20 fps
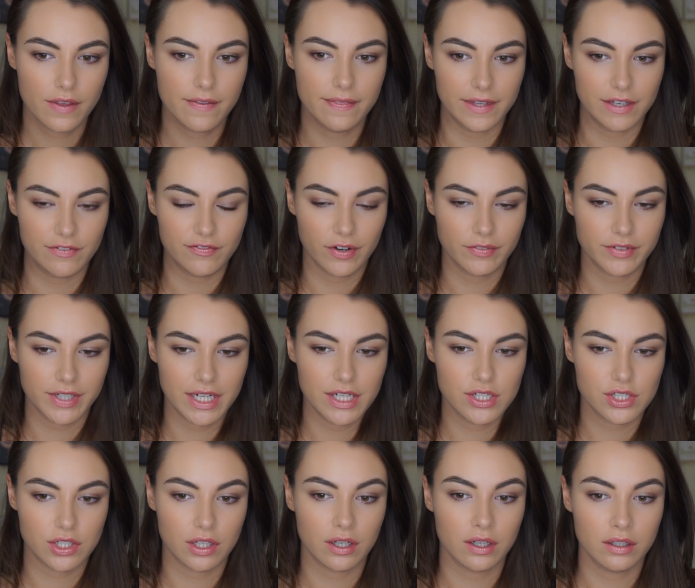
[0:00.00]
The
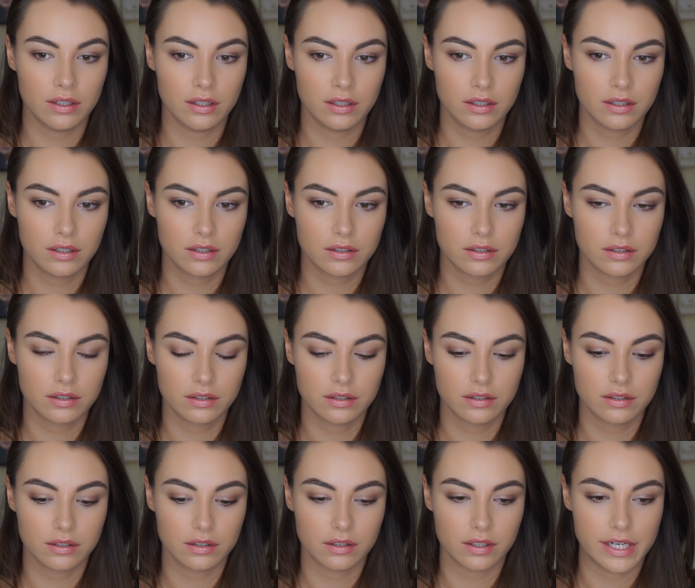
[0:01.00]
foundation,
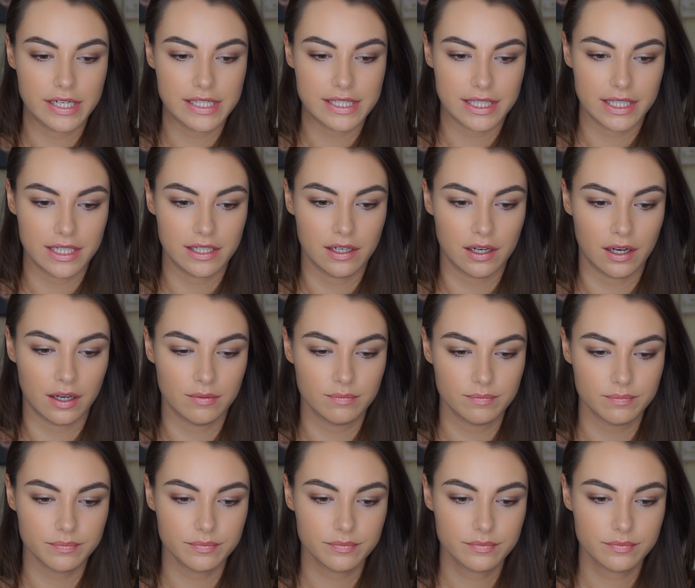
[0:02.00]
concealer